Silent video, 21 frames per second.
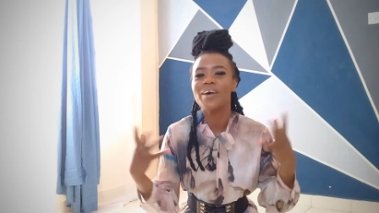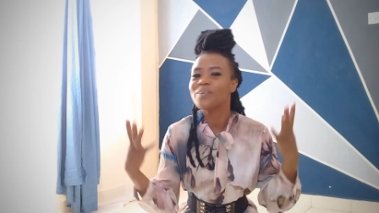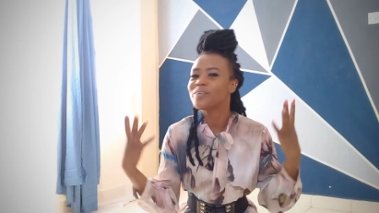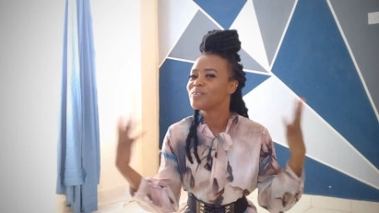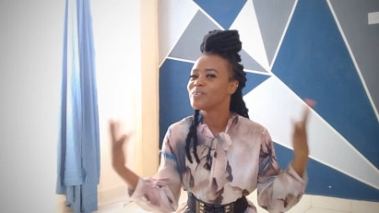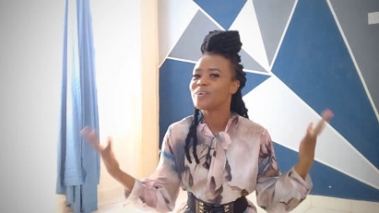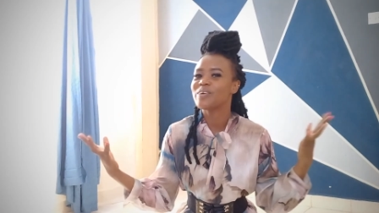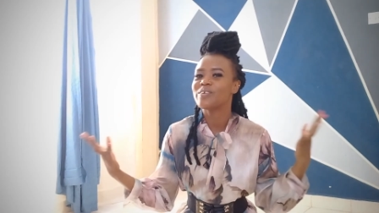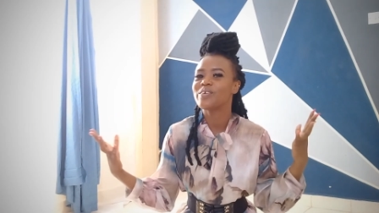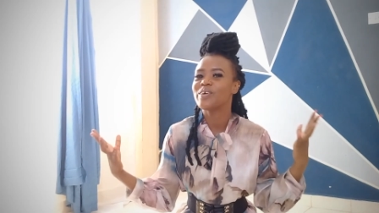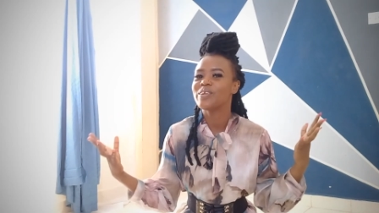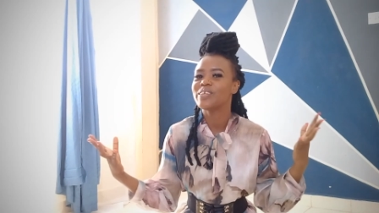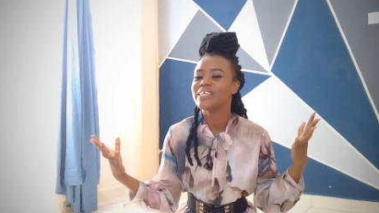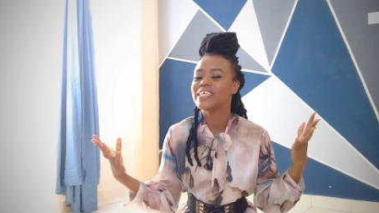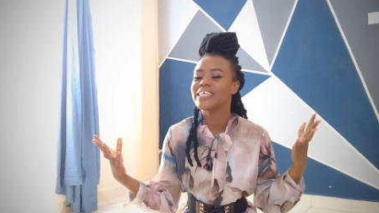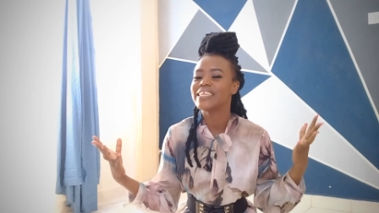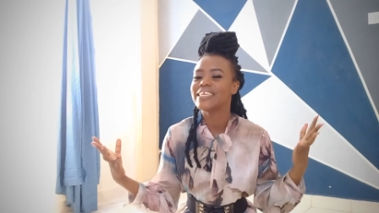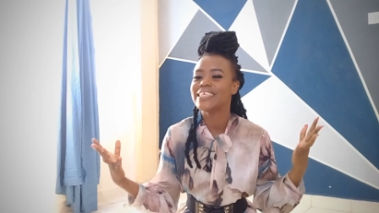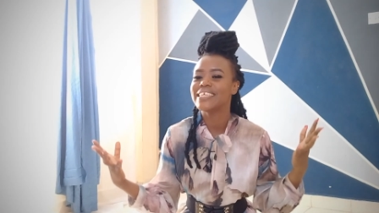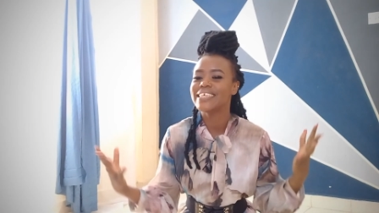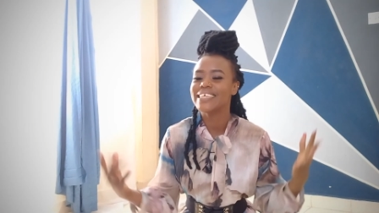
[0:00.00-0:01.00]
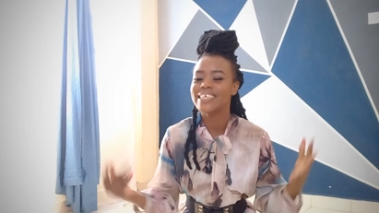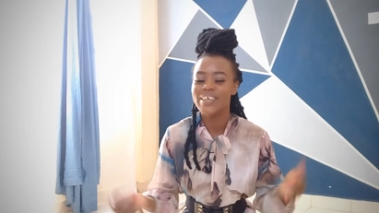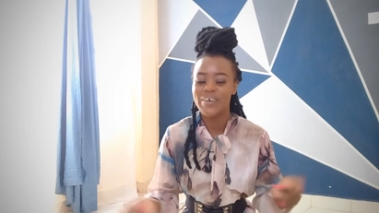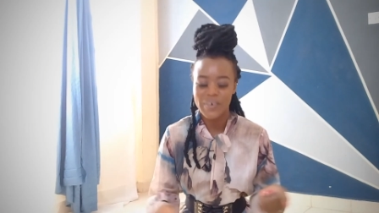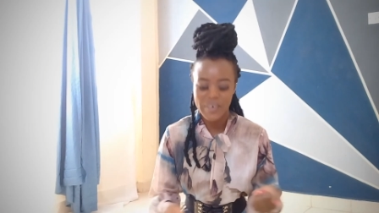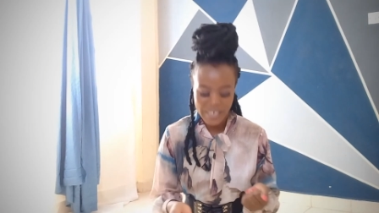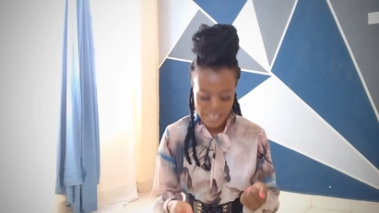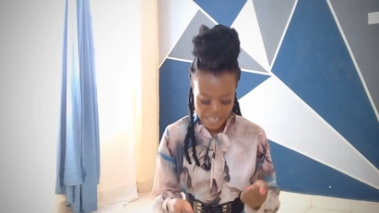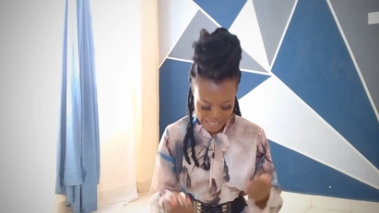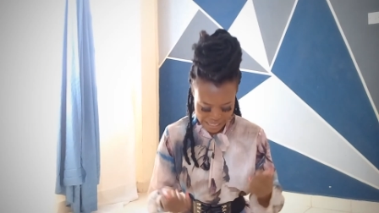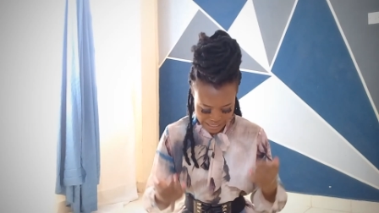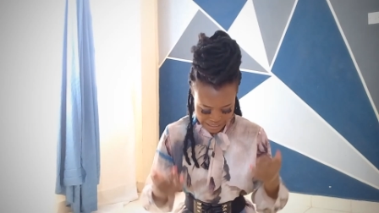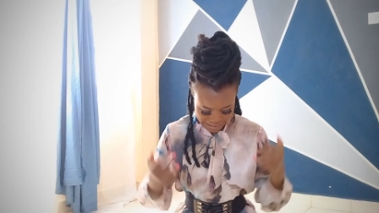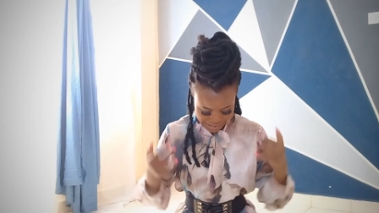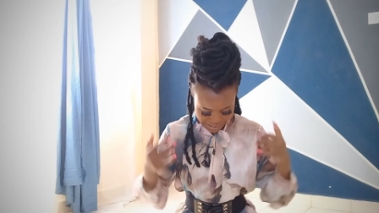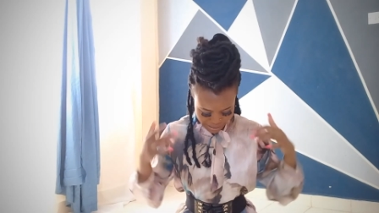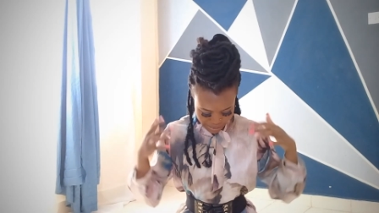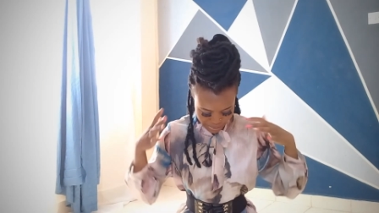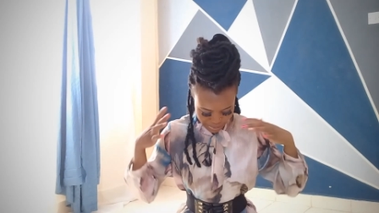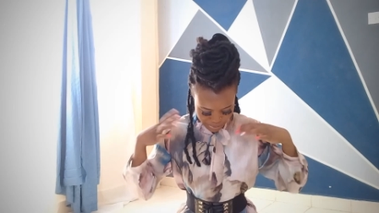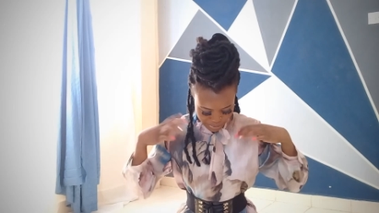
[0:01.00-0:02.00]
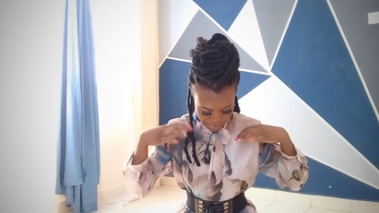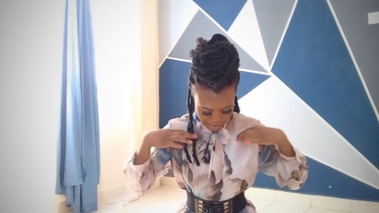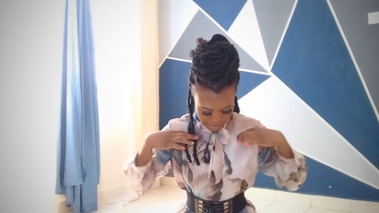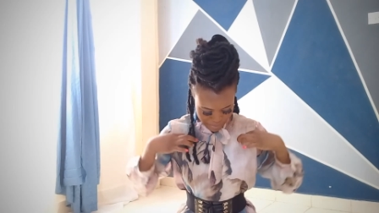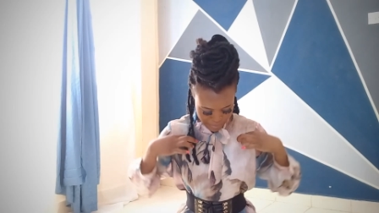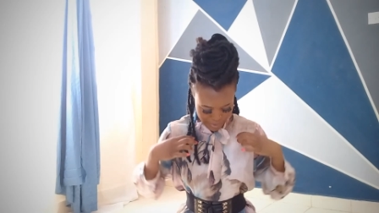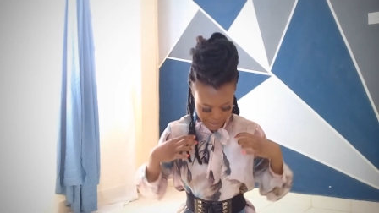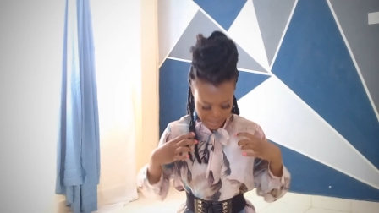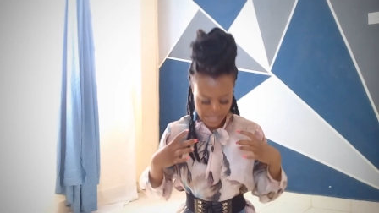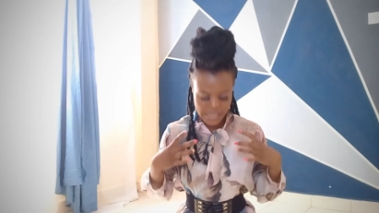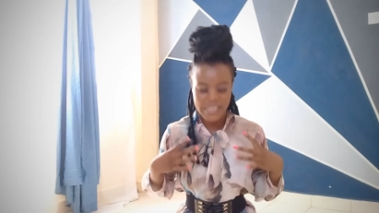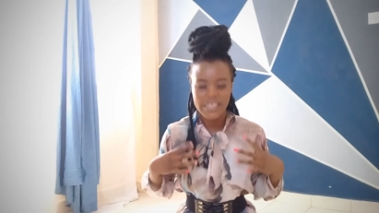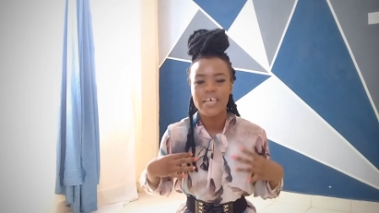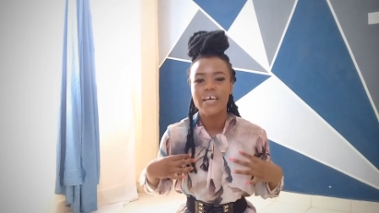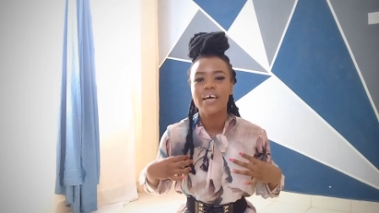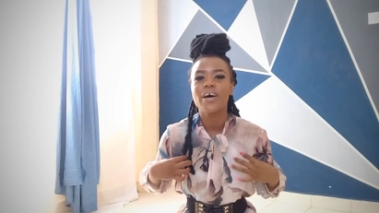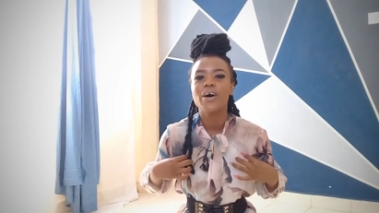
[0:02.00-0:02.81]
yangu total ni nini okay let's do the math